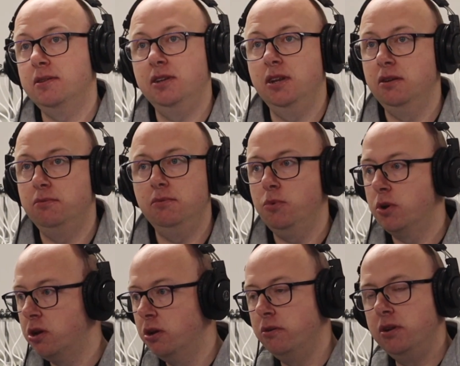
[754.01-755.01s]

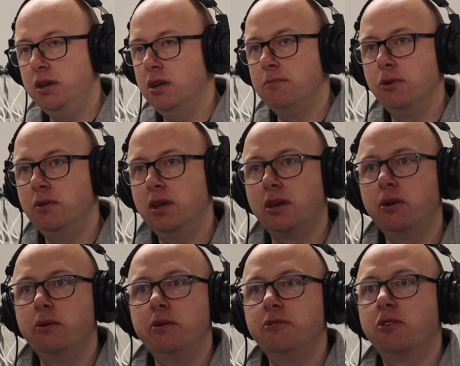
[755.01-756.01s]
Modern day
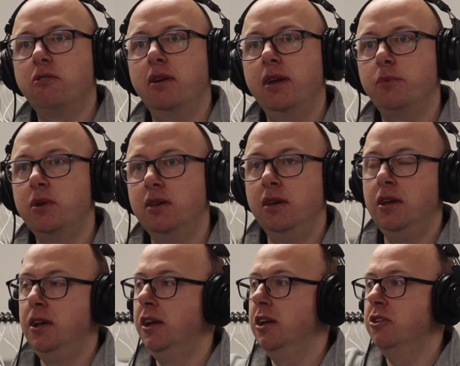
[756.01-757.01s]
couriers are great. We
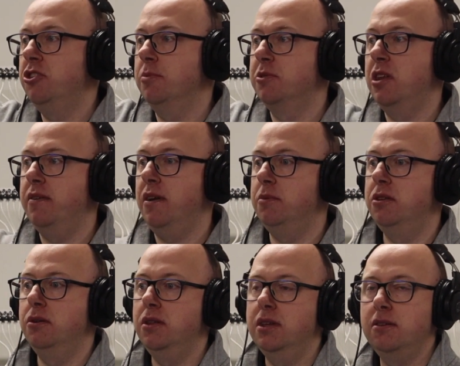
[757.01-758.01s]
ship stuff up
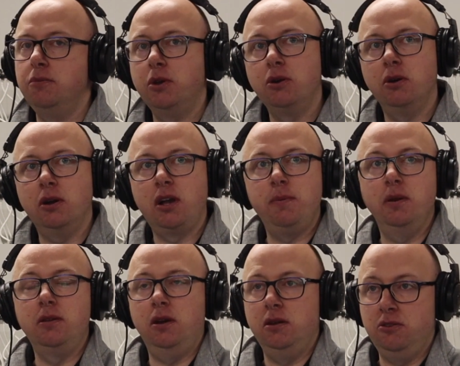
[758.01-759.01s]
to. We've got a couple
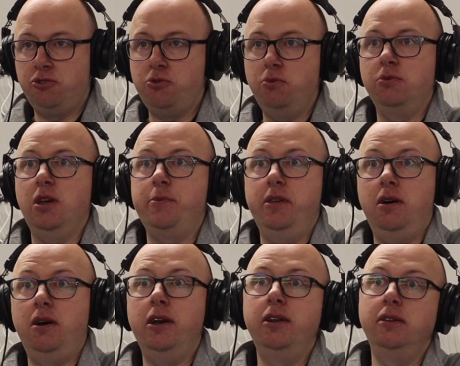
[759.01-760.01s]
of dance schools up in the
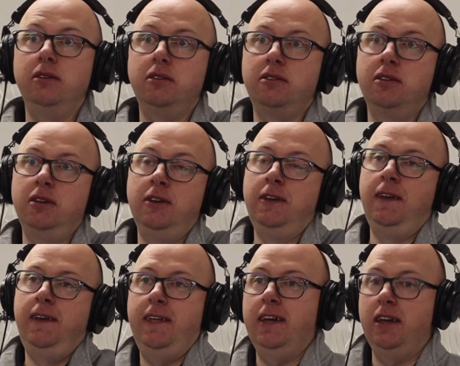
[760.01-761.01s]
Highlands. Right.
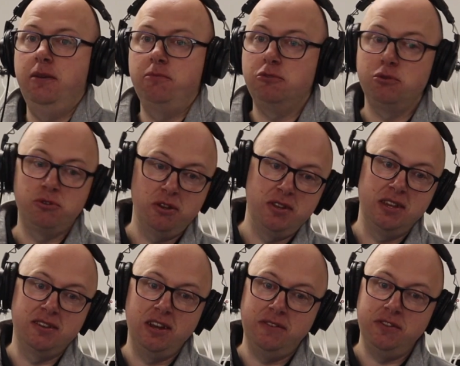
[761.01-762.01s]
We also
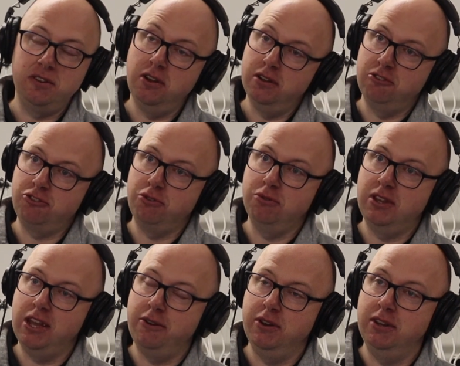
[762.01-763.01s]
send stuff to dance schools
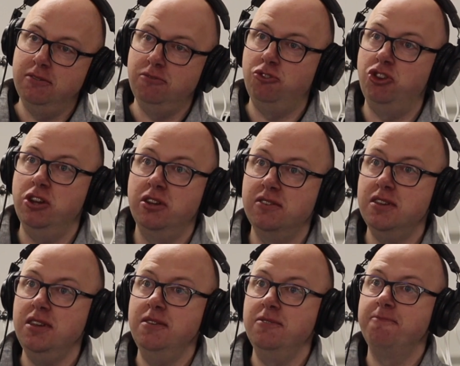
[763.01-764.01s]
down in
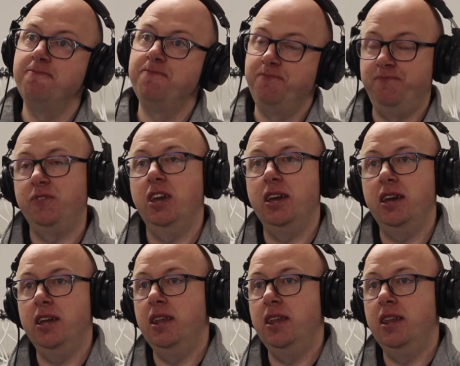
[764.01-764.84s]
Jersey. Okay. Yeah, right.